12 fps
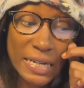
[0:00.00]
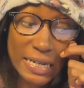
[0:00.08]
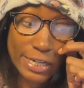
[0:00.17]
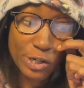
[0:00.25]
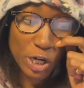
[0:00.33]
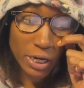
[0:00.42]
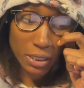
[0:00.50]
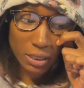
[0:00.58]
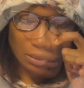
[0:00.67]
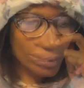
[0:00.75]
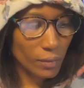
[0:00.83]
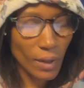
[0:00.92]

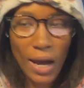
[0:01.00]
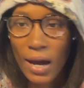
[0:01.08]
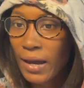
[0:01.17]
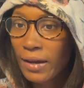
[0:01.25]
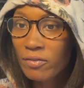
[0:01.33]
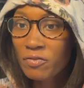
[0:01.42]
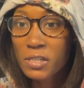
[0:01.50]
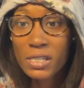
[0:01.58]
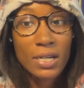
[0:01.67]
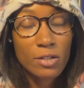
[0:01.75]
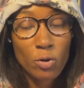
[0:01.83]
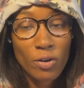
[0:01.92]
Jin. I have
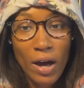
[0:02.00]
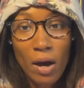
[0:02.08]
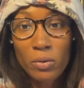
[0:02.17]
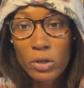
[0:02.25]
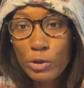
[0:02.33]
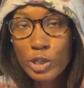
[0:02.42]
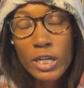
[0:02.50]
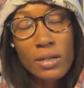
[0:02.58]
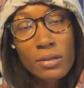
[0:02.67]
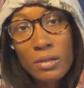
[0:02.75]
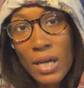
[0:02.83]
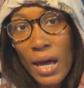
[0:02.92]
seen sort of how
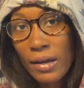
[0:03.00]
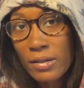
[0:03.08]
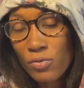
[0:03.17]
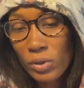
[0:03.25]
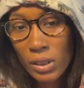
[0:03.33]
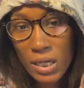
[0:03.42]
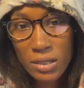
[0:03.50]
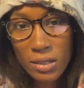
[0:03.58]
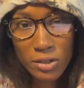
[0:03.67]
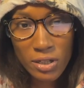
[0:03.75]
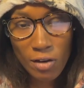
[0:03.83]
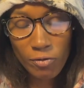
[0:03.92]
NewJeans has released
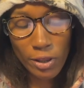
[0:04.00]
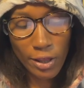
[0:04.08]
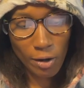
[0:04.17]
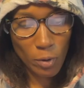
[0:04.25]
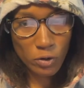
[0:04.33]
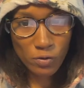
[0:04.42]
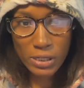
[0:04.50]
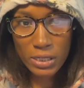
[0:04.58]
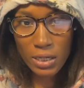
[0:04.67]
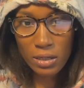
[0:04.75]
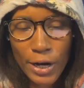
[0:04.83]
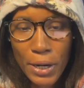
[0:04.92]
their stuff with their most
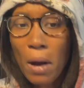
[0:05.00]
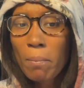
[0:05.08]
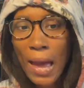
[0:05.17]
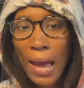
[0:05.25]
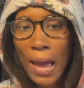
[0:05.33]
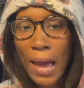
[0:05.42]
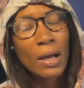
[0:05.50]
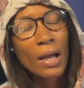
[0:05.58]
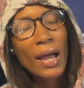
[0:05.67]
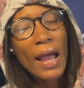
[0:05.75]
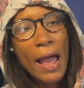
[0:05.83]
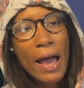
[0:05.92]
recent comeback,
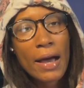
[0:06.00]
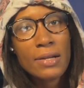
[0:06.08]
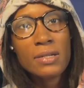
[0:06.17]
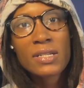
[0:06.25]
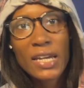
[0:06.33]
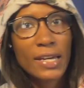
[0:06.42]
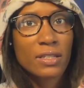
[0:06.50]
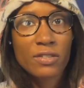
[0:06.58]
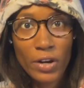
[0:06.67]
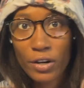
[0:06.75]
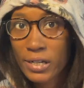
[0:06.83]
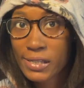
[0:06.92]
and it's
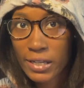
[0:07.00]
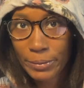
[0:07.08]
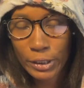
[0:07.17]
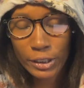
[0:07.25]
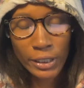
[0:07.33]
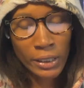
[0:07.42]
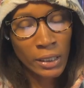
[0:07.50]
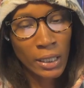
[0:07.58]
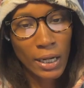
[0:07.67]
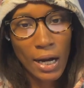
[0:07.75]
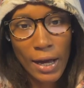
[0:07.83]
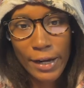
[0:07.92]
very similar
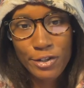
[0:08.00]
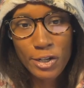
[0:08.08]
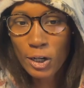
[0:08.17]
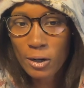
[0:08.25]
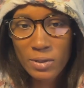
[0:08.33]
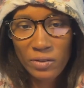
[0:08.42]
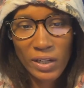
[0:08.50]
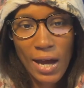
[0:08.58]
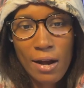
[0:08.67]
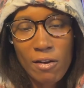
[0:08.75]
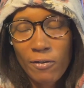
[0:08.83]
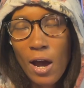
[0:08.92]
in terms of it
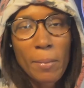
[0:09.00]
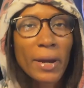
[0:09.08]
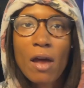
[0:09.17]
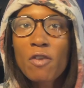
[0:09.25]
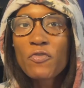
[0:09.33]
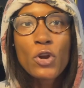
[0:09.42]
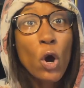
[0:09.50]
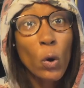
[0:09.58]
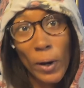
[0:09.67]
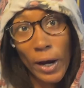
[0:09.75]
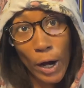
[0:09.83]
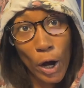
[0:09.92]
kind of coming out of
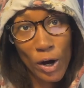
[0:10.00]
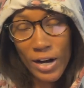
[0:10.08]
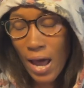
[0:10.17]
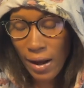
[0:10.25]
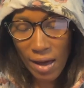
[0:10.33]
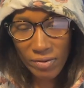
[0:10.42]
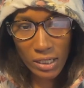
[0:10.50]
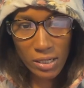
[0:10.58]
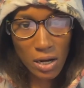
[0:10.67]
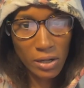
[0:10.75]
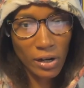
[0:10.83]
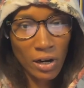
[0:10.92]
nowhere, not having a
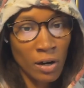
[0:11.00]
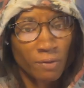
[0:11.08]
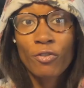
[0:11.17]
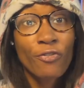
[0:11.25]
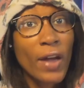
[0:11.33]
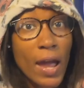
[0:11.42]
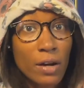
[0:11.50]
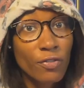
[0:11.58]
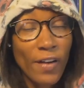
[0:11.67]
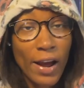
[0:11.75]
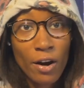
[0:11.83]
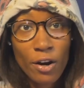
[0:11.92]
ton of
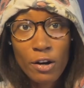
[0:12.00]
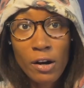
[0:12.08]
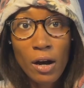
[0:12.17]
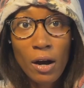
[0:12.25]
fanfare